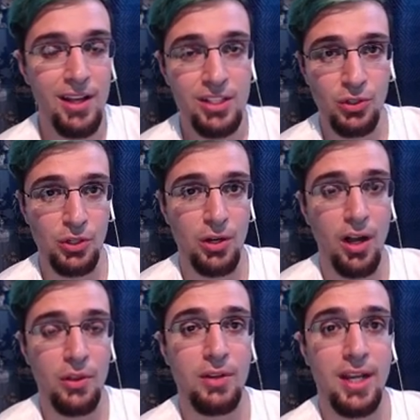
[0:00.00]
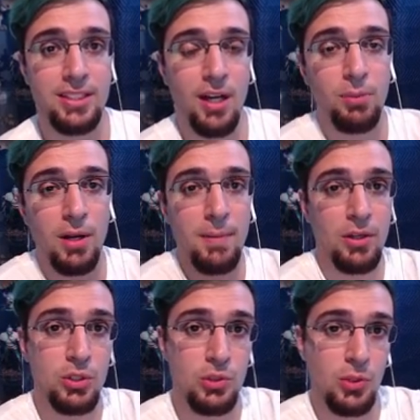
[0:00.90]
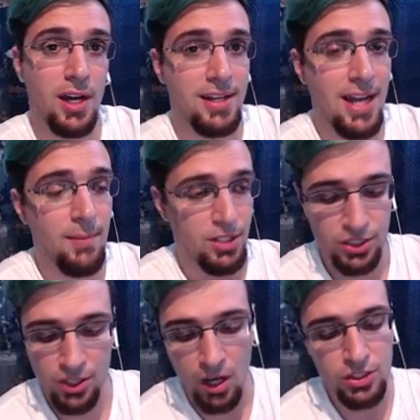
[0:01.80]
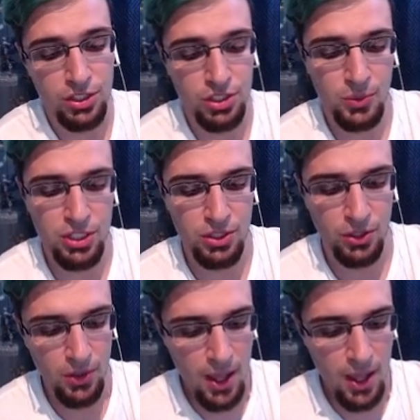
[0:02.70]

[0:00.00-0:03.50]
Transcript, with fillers: so your other next upright medal will do a lot of damage. It's all situational,